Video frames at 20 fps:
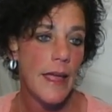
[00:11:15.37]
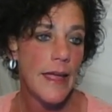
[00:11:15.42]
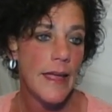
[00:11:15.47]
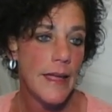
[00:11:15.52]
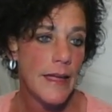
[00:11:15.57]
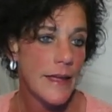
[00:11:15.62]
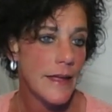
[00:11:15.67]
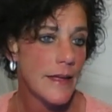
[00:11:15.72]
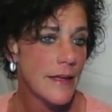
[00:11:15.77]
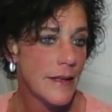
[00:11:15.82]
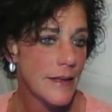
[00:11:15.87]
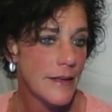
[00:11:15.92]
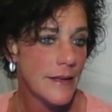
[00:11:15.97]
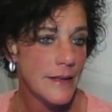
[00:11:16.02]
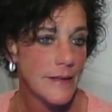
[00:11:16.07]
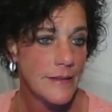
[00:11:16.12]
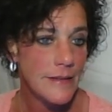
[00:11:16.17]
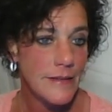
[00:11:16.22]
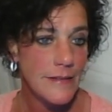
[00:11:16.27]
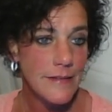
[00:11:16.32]

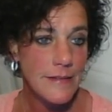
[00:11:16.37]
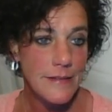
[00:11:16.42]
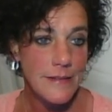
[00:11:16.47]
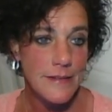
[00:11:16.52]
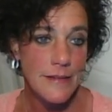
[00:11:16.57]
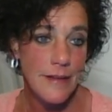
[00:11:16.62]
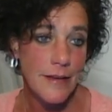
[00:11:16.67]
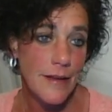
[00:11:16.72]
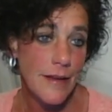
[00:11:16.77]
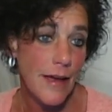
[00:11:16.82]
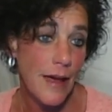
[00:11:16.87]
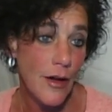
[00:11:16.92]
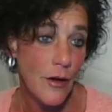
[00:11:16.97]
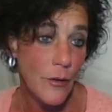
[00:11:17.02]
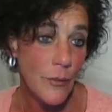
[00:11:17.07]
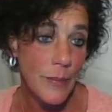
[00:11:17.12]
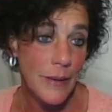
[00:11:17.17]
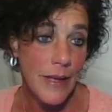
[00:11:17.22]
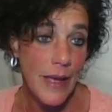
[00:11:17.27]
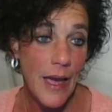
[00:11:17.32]
And
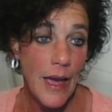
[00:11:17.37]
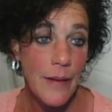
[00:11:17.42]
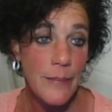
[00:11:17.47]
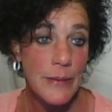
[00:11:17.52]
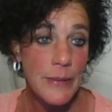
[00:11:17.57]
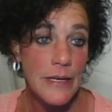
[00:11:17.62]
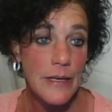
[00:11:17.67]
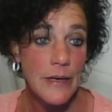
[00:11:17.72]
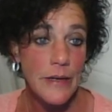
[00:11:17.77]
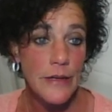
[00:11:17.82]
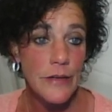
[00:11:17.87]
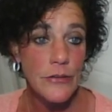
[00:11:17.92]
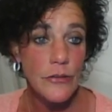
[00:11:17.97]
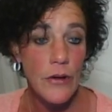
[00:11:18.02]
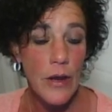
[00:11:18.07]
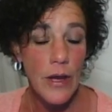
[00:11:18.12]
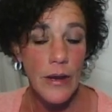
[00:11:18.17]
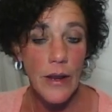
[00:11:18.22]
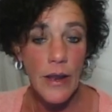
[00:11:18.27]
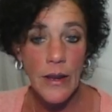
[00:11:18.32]
I'll be happy to
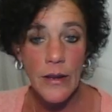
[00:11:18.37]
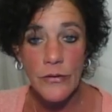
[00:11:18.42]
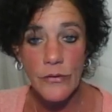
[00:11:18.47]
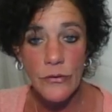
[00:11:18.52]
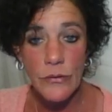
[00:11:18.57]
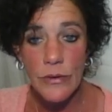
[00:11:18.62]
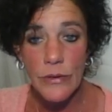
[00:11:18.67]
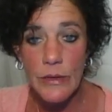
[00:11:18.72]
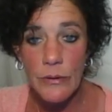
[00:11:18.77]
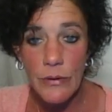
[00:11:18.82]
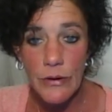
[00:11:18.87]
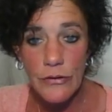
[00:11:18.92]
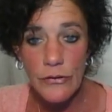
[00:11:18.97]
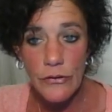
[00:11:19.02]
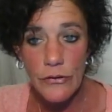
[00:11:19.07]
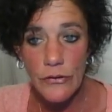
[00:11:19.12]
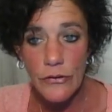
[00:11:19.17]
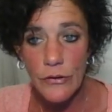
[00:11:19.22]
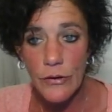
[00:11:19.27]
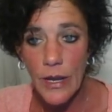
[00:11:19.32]
try to answer any
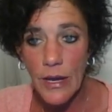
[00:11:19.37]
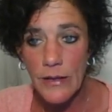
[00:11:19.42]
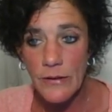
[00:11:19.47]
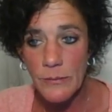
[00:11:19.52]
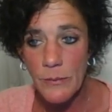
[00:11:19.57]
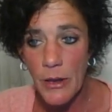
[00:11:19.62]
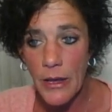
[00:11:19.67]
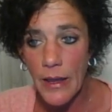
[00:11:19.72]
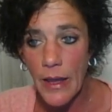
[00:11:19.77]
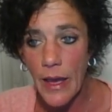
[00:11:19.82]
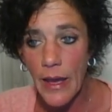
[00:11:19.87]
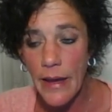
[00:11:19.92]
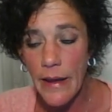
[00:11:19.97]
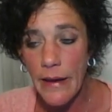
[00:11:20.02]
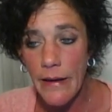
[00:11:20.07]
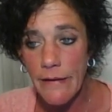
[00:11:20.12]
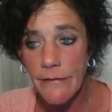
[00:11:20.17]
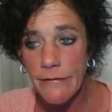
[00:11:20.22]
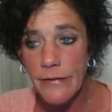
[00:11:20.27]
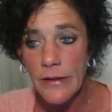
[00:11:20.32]
questions you guys might
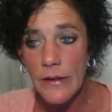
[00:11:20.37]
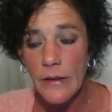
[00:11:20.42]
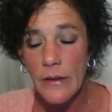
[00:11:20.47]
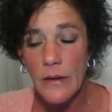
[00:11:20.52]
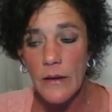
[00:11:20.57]
have.